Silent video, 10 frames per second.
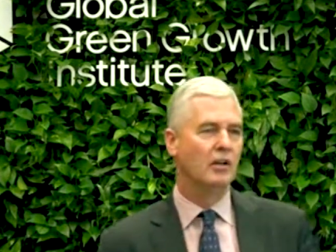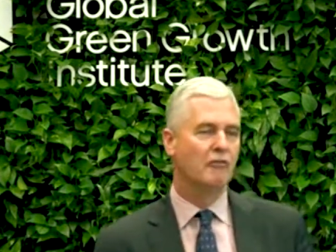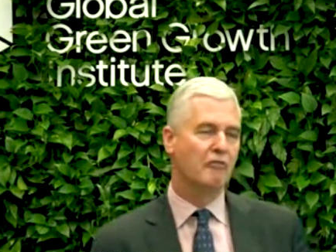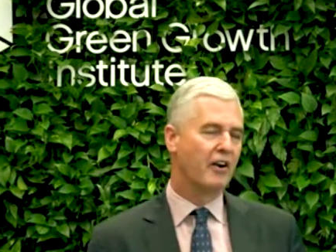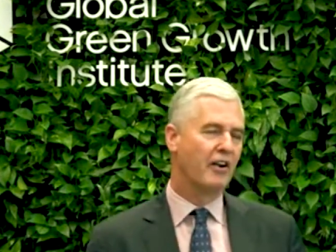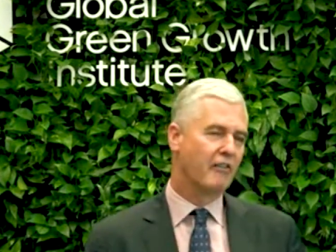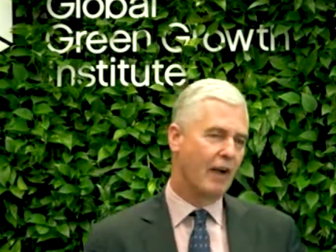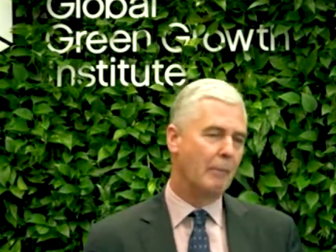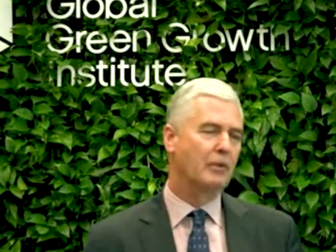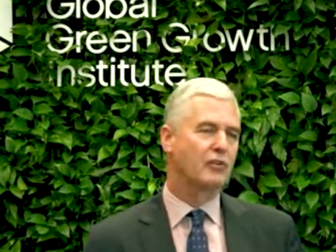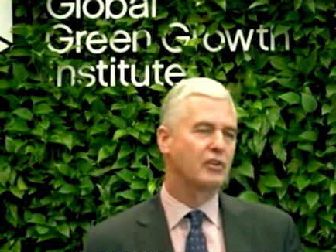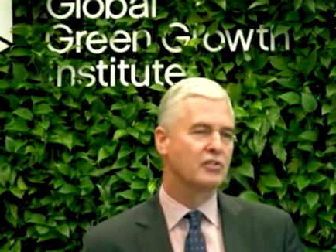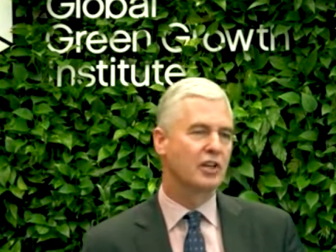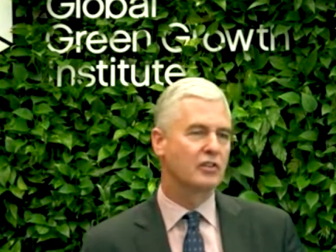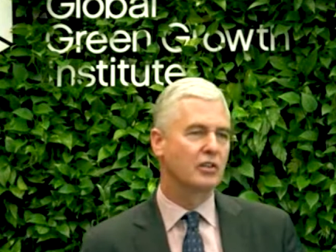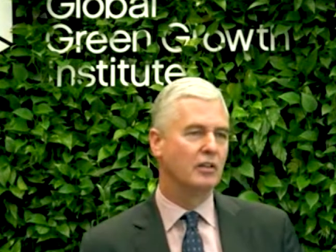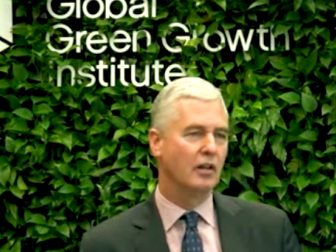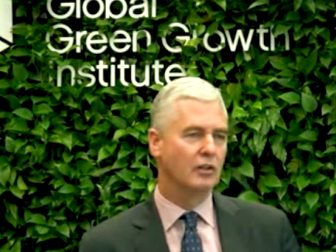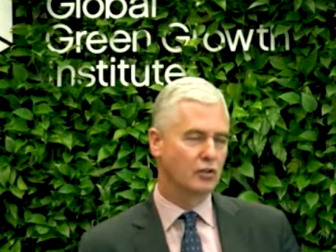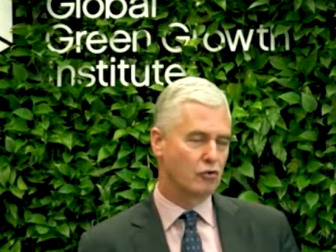very rapid transition,
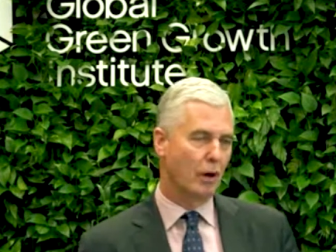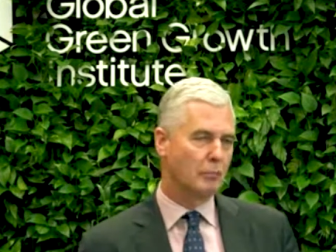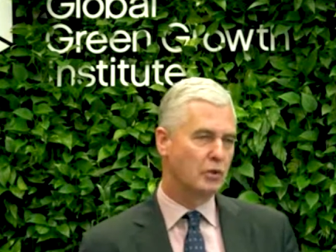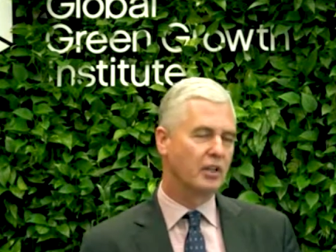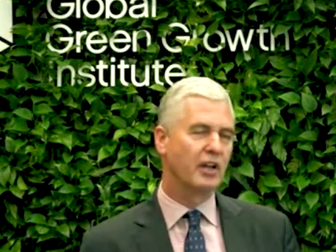a disruption,